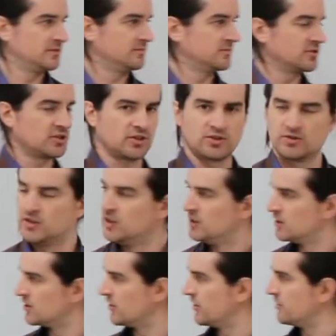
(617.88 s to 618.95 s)
So
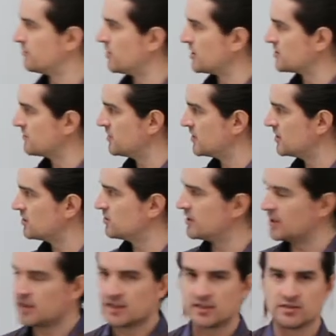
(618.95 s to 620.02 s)
go ahead and pause the video
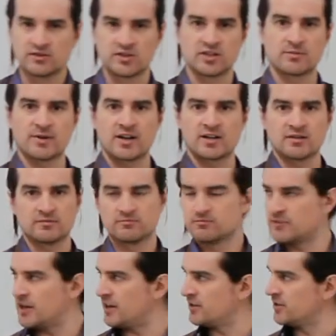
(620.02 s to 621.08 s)
and think about it,
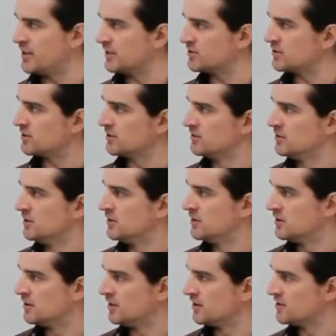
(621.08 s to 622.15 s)
write down the answer.
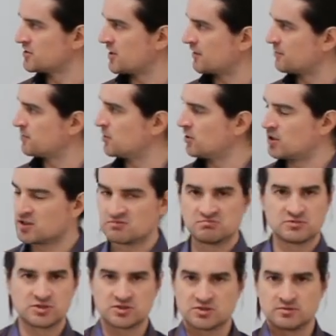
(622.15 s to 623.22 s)
Uh, doesn't have to be long,
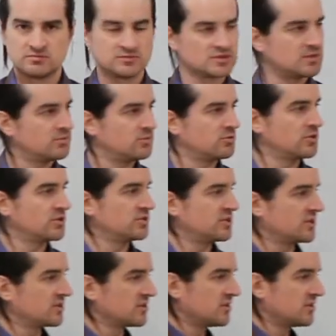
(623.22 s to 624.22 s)
just a couple words, yes,